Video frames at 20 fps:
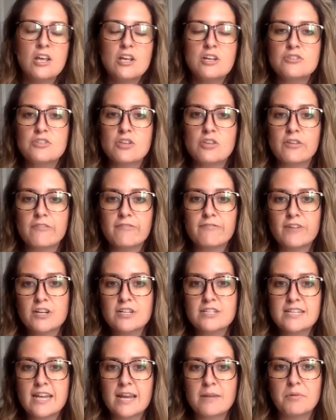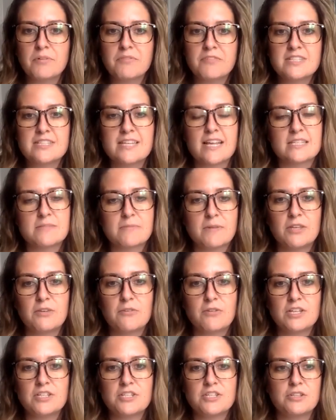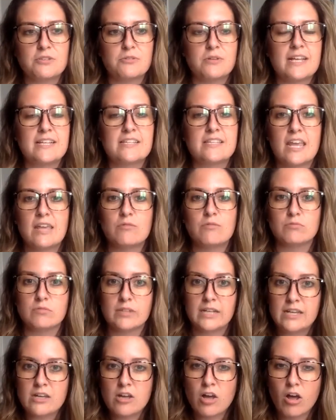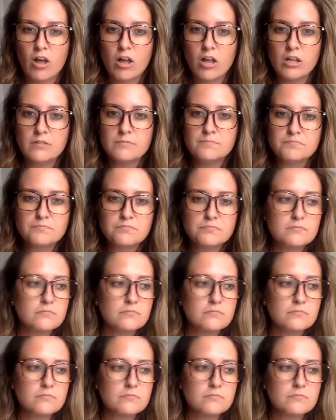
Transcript: So the first type of assessment you could do is a recall.